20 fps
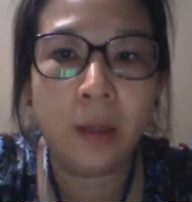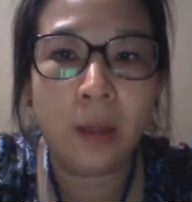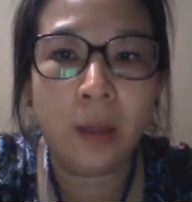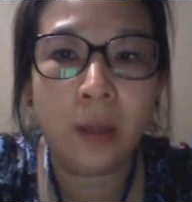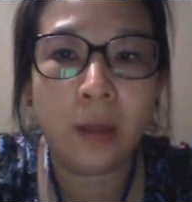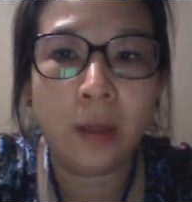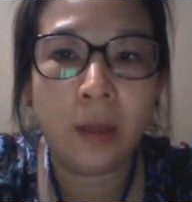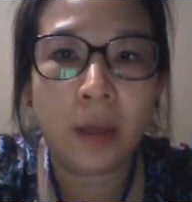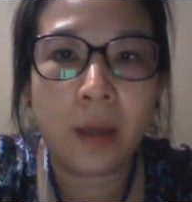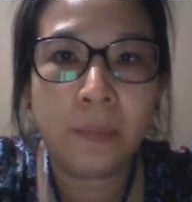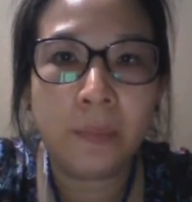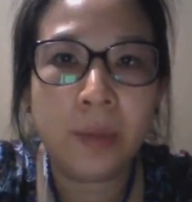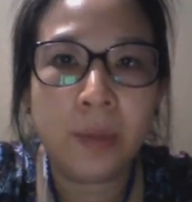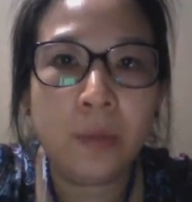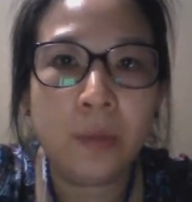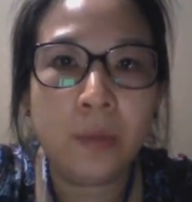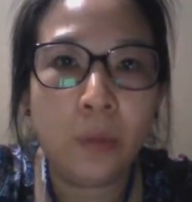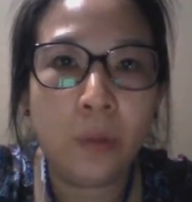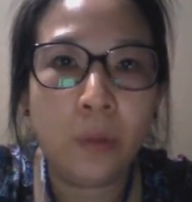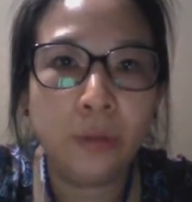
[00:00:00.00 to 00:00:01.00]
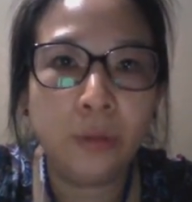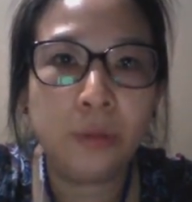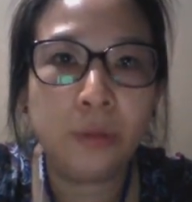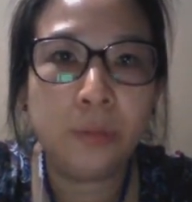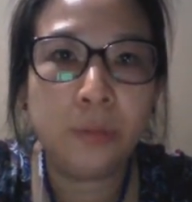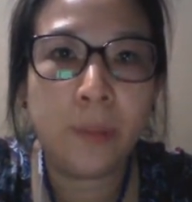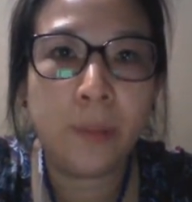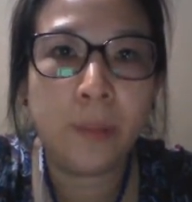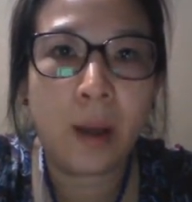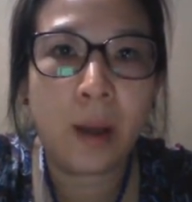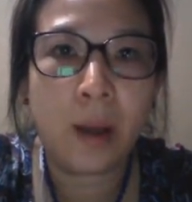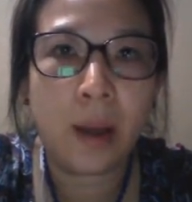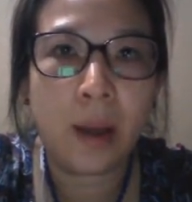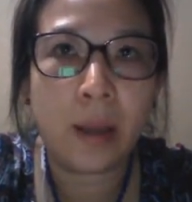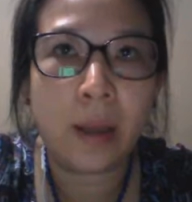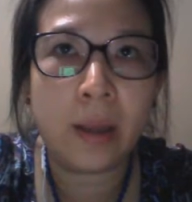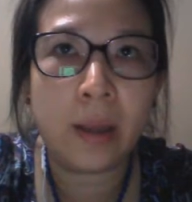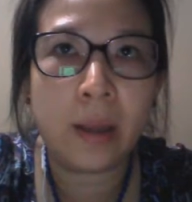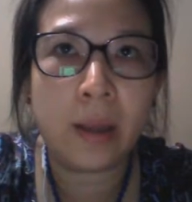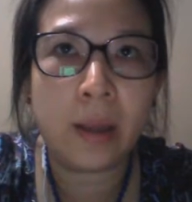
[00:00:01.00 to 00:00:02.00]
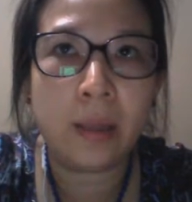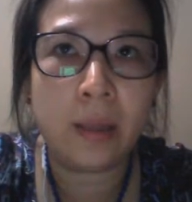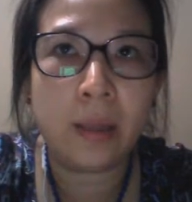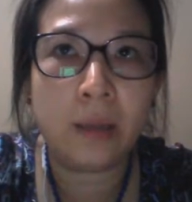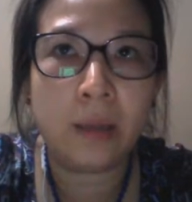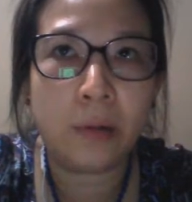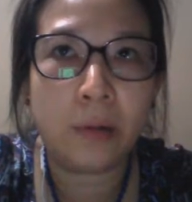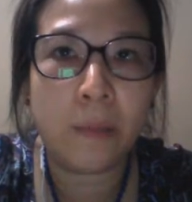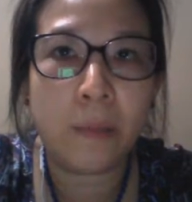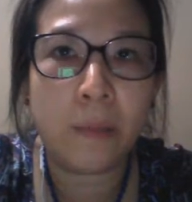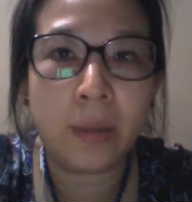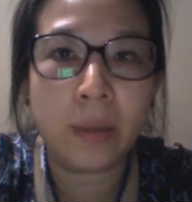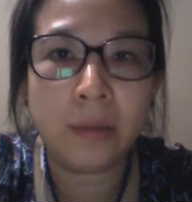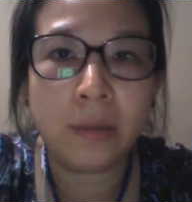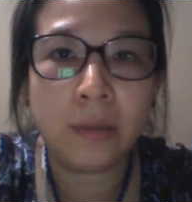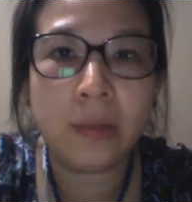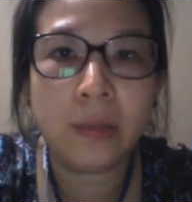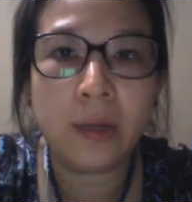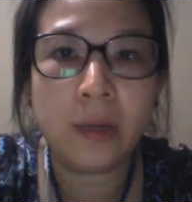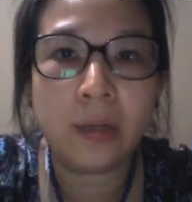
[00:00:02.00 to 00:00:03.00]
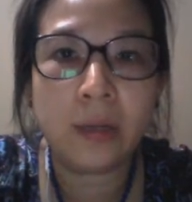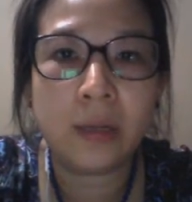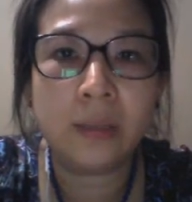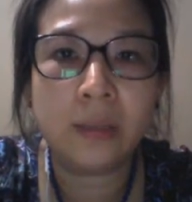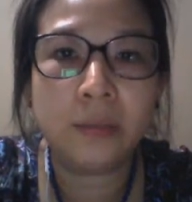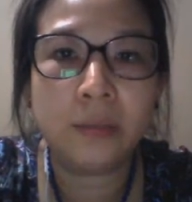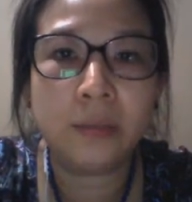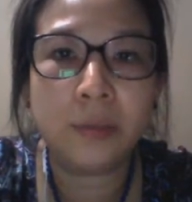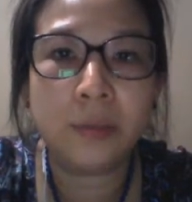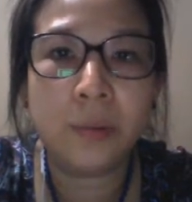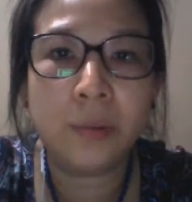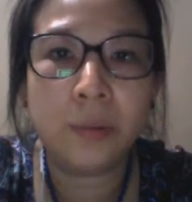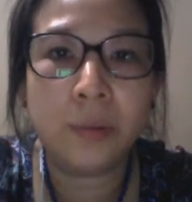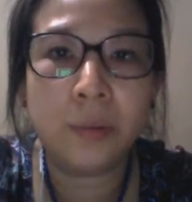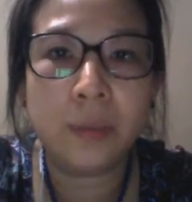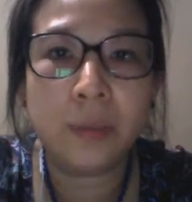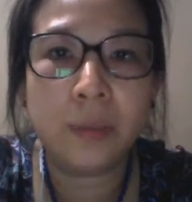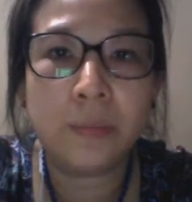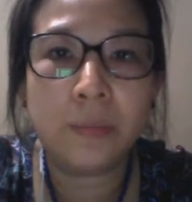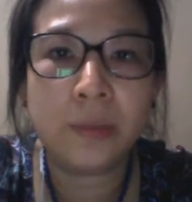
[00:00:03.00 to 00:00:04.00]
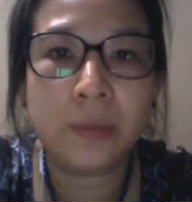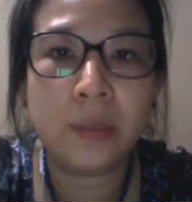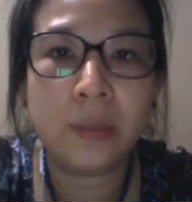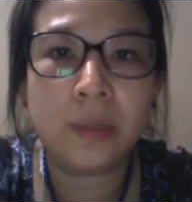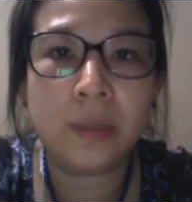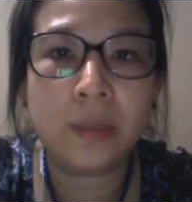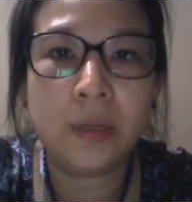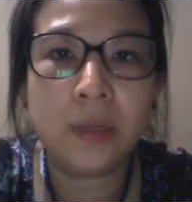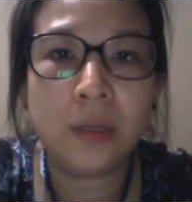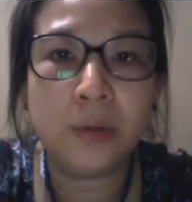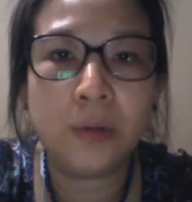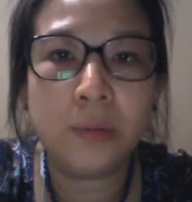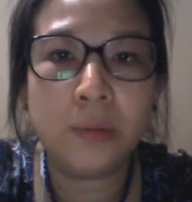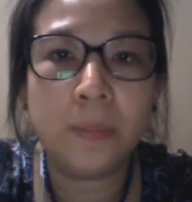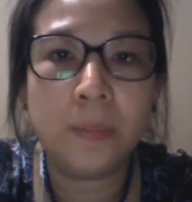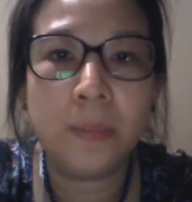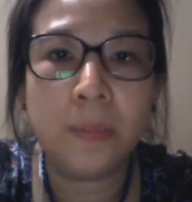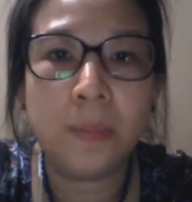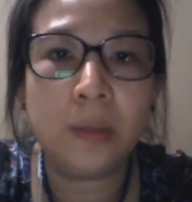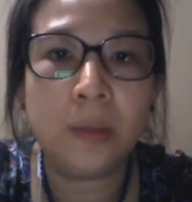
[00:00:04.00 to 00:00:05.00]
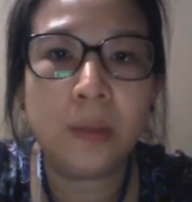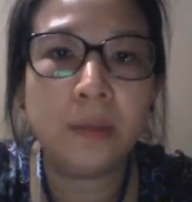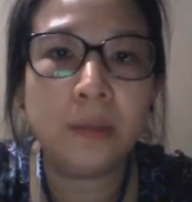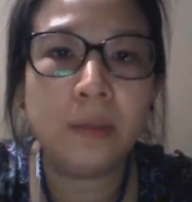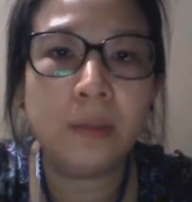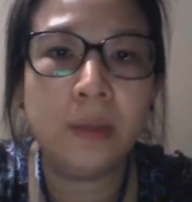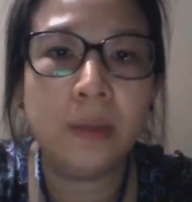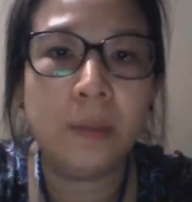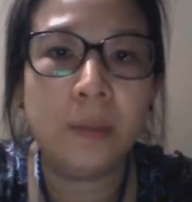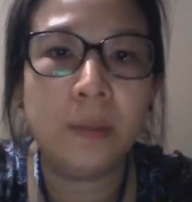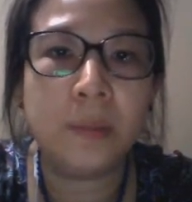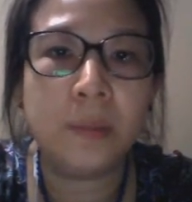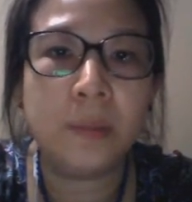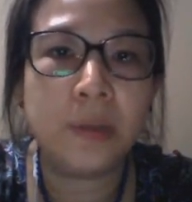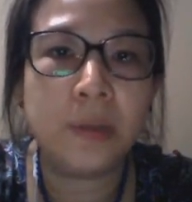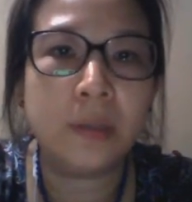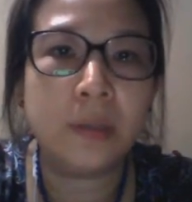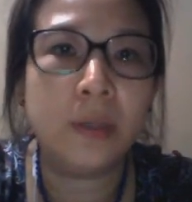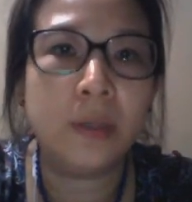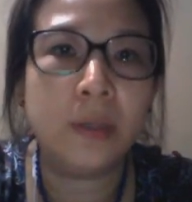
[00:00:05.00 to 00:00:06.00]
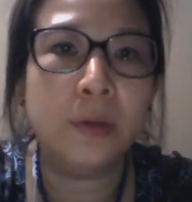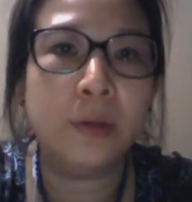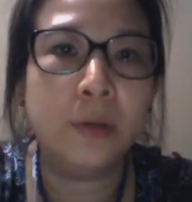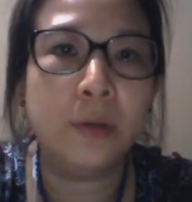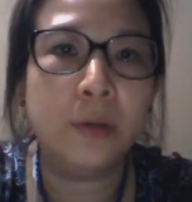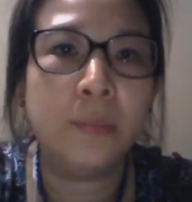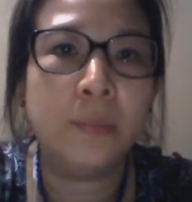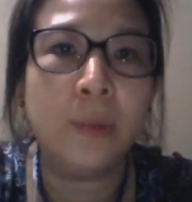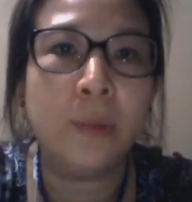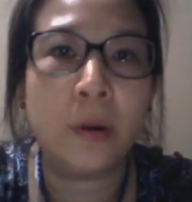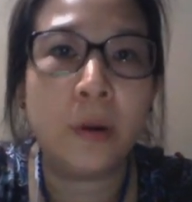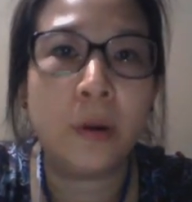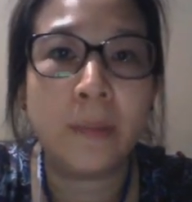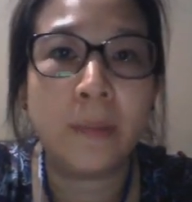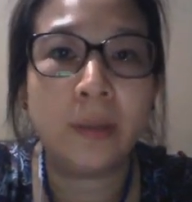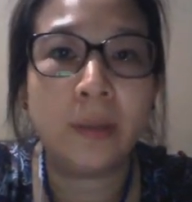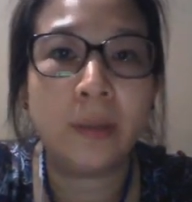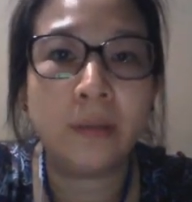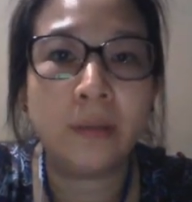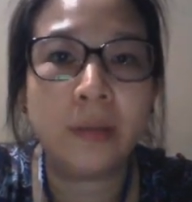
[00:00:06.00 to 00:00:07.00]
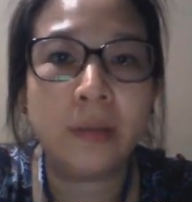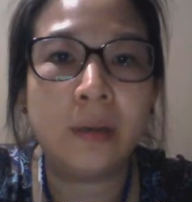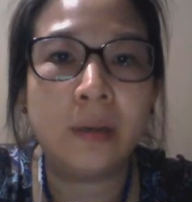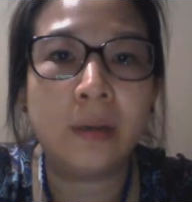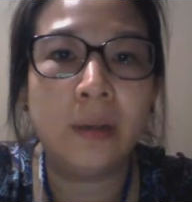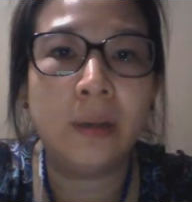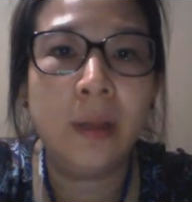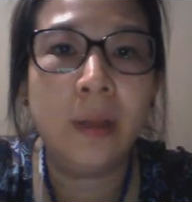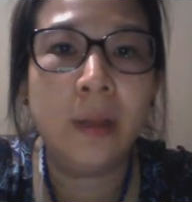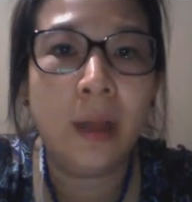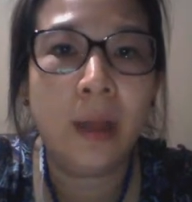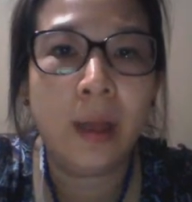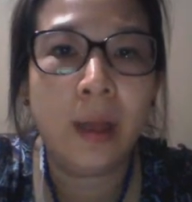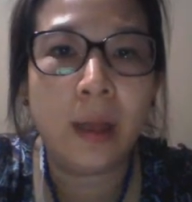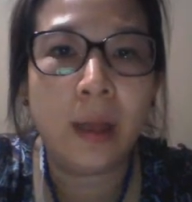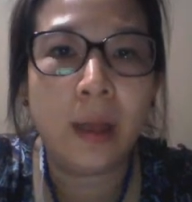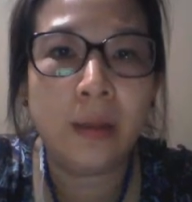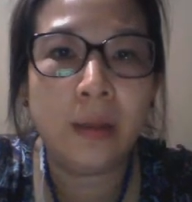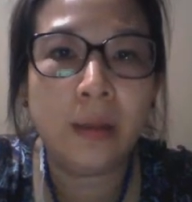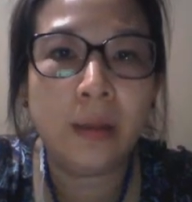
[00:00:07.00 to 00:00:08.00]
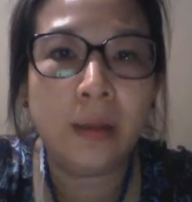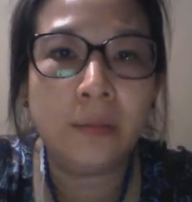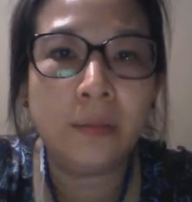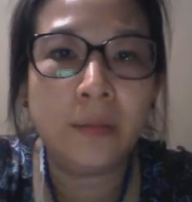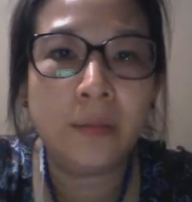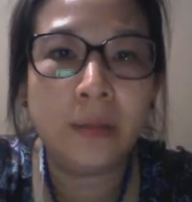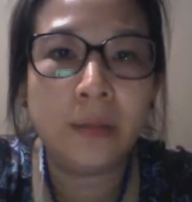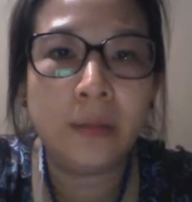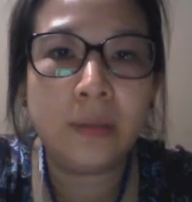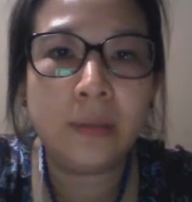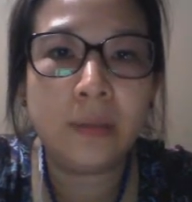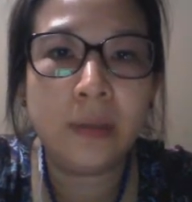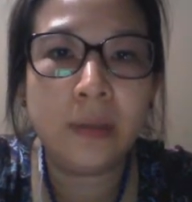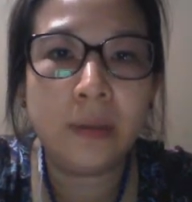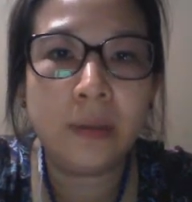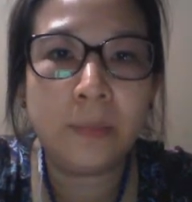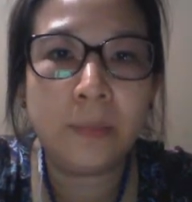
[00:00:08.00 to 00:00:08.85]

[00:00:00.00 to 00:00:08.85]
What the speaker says: company wants to buy the raw material, so the purchasing group is the purchasing group raw material. And then if, let's say, the